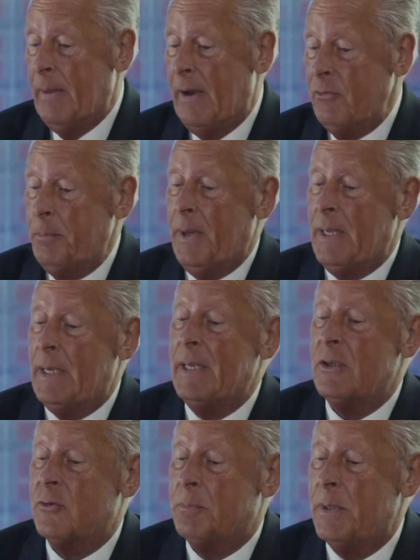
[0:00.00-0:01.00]
Have the panel
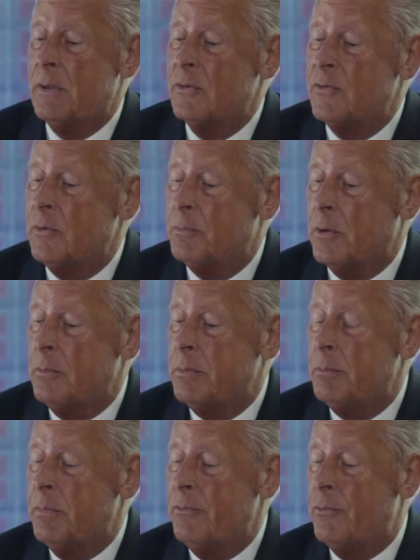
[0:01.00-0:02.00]
experienced this
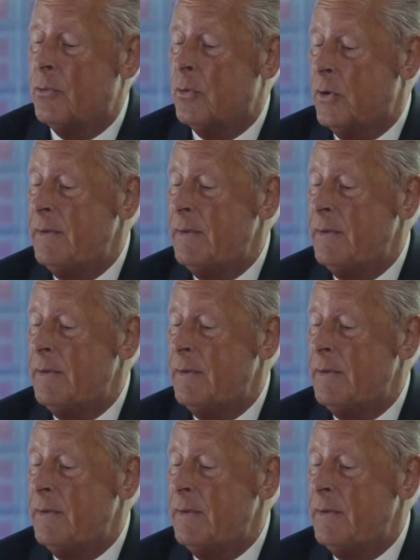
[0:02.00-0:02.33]
problem before?